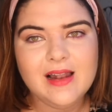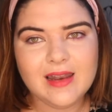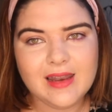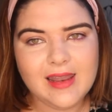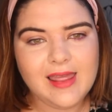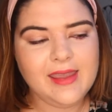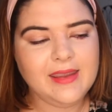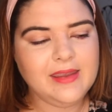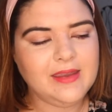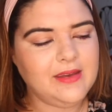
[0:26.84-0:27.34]

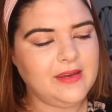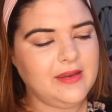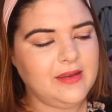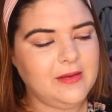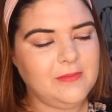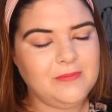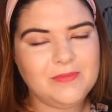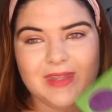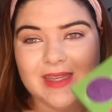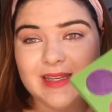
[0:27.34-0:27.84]
like
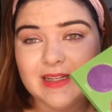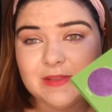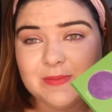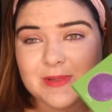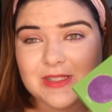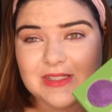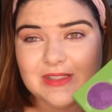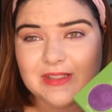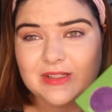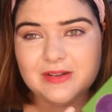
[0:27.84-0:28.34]
her and
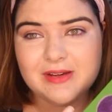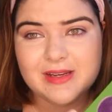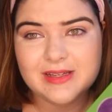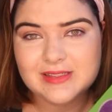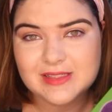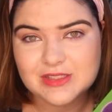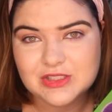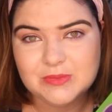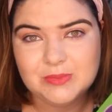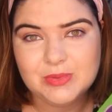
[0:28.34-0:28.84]
especially to
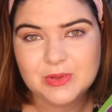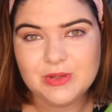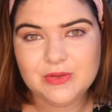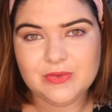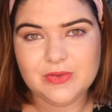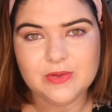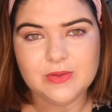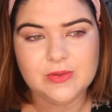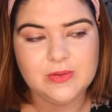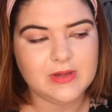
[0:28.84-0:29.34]
create such a
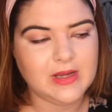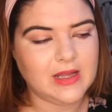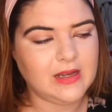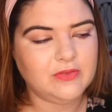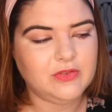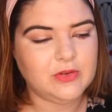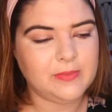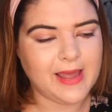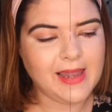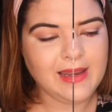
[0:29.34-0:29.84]
beautiful,
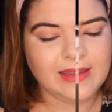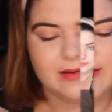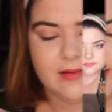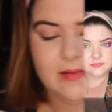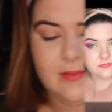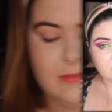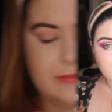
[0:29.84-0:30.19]
colourful palette.